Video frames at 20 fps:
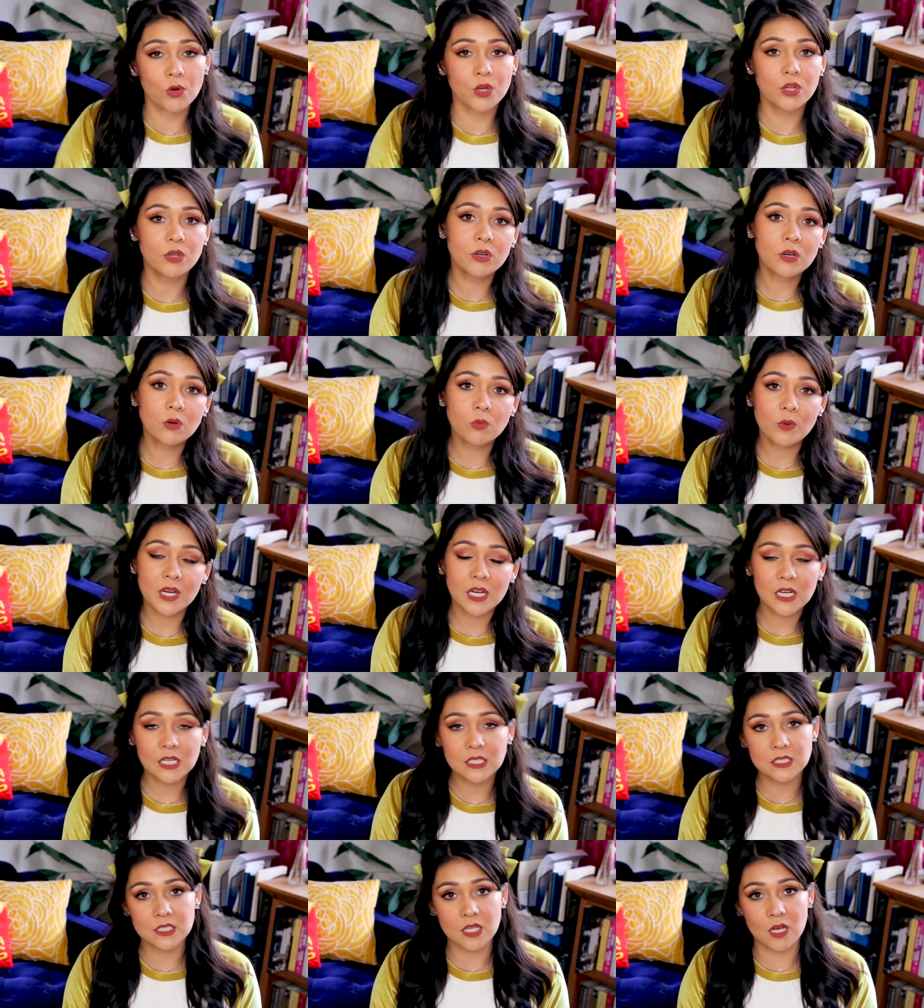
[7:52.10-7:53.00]
where you could
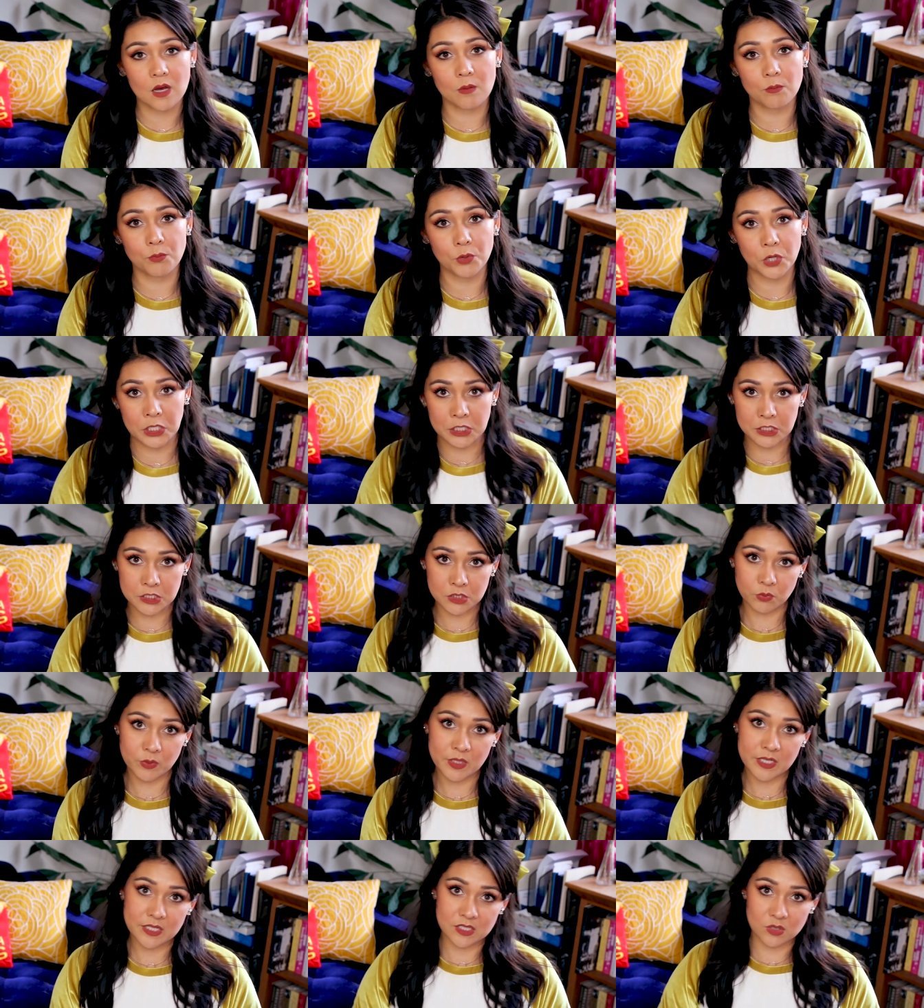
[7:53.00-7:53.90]
win some pretty
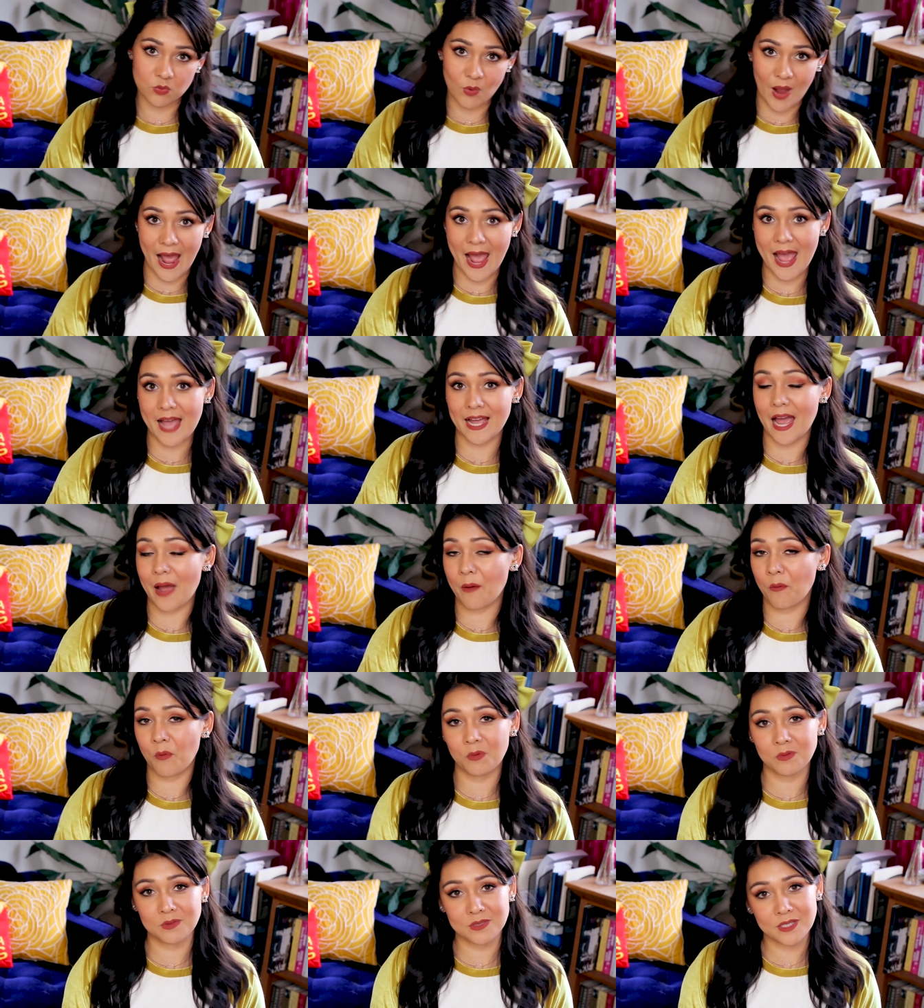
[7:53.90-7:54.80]
sweet swag. I
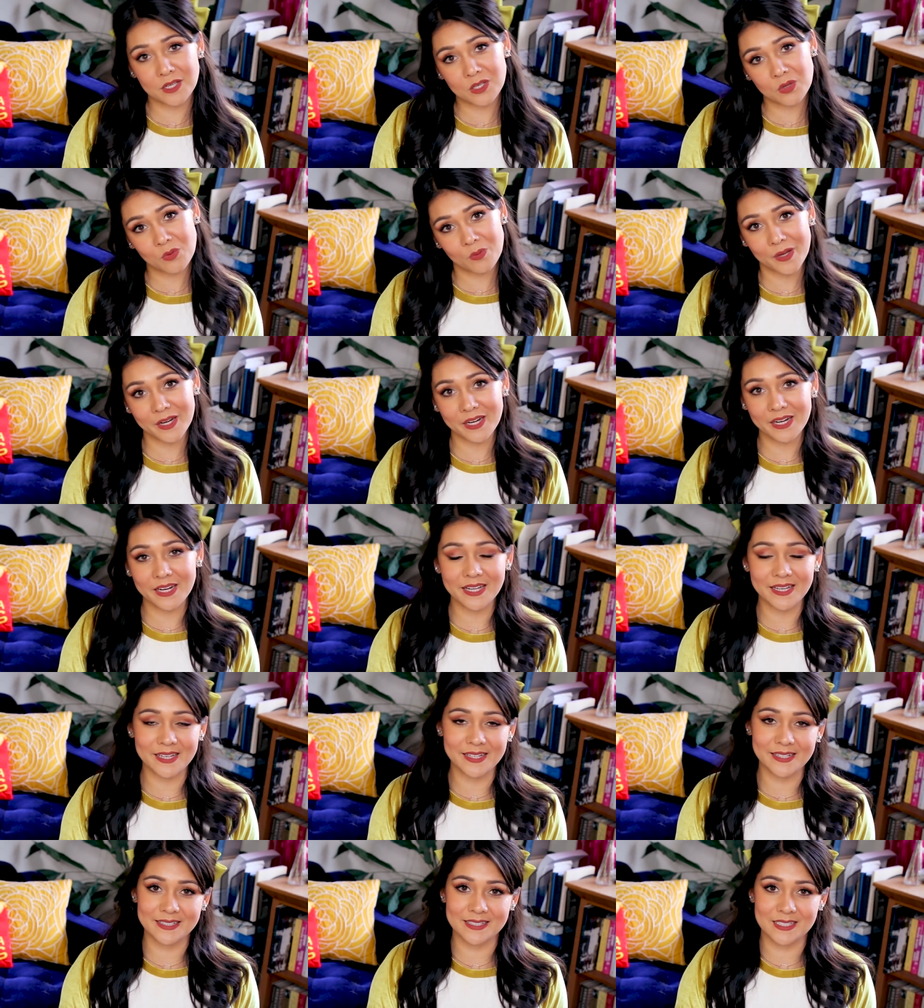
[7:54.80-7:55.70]
won't tell you what it
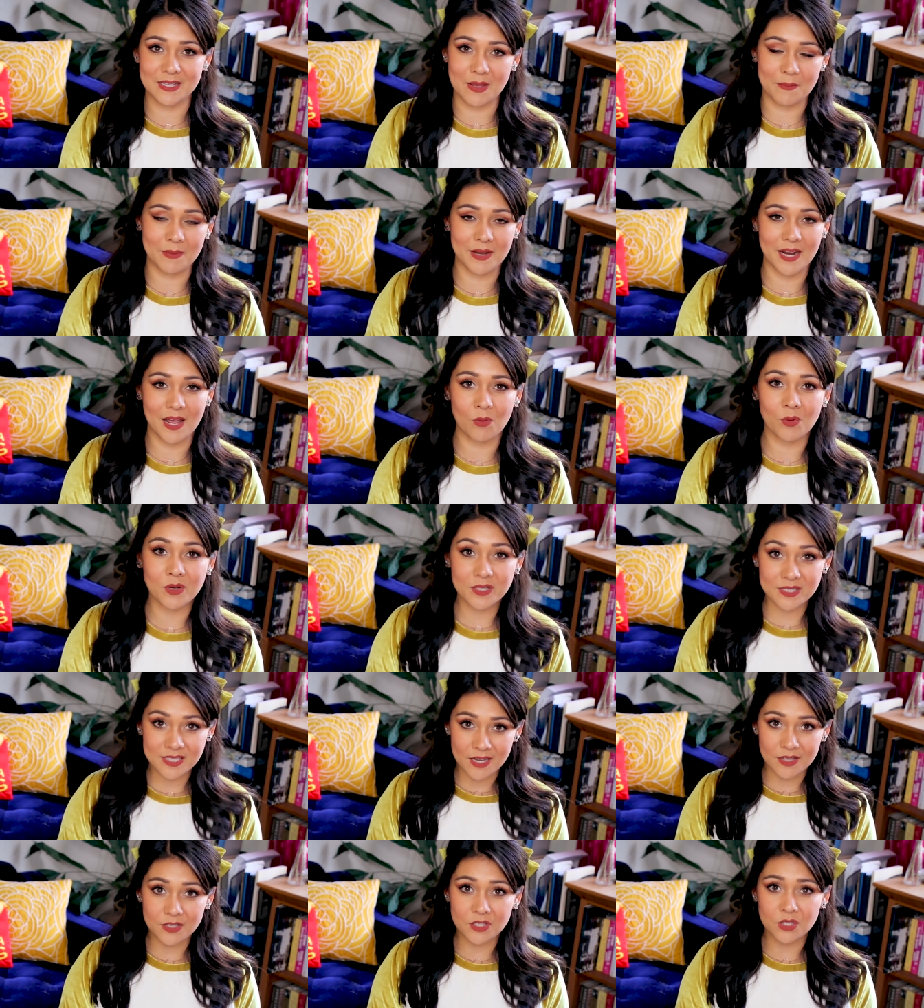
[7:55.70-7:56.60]
is, but I will
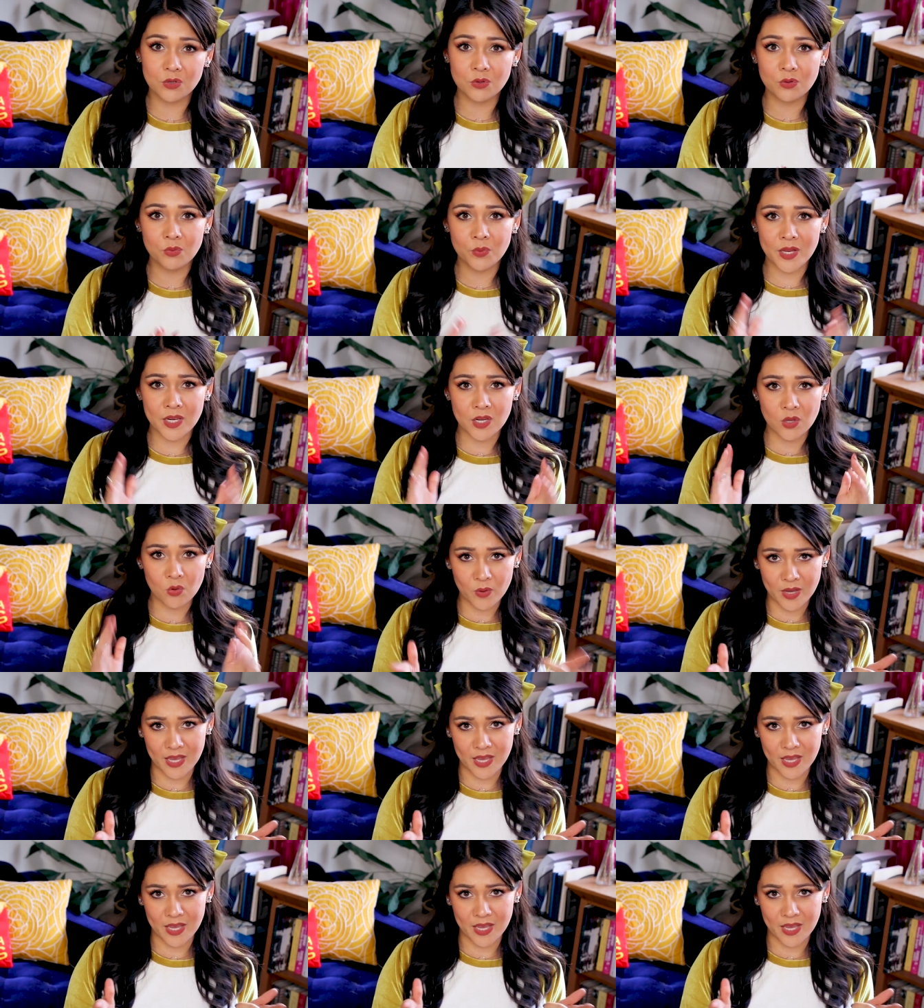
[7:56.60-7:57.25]
tell you when you